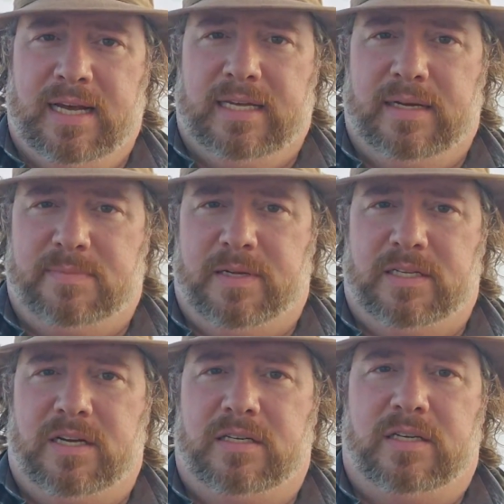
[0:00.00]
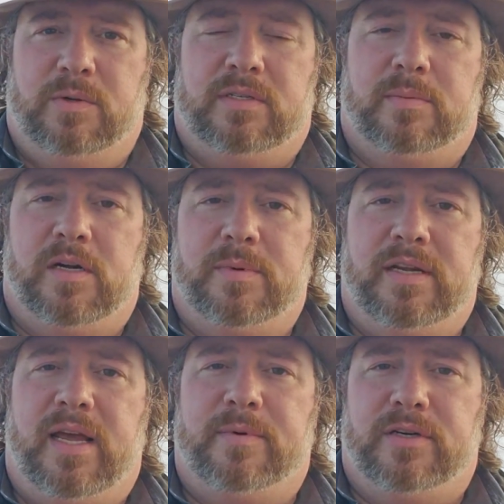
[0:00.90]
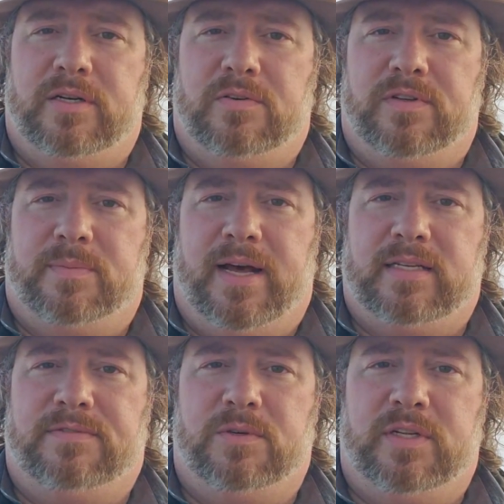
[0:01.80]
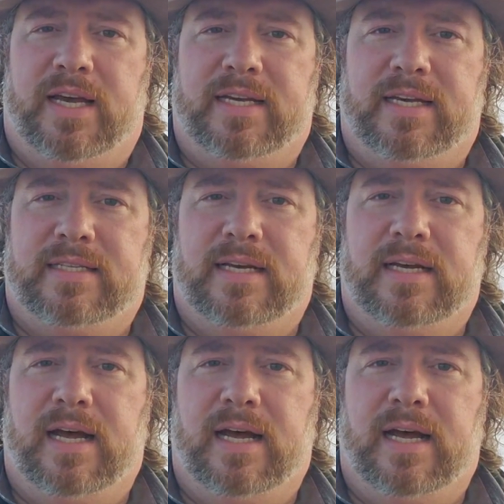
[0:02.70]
has been turned into a suburban neighborhood over the past few decades.